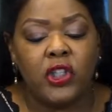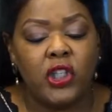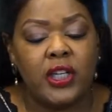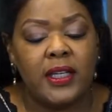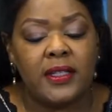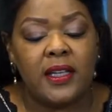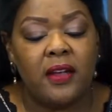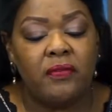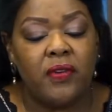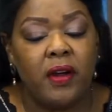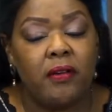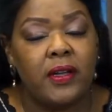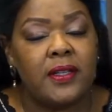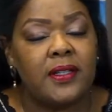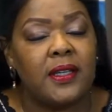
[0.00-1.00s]
She is a
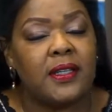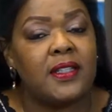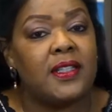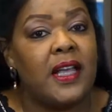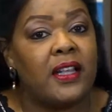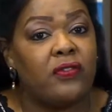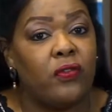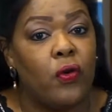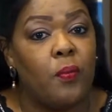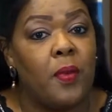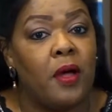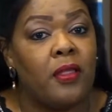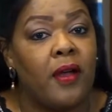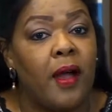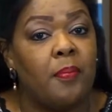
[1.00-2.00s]
very successful
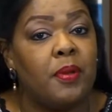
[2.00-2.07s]
mother.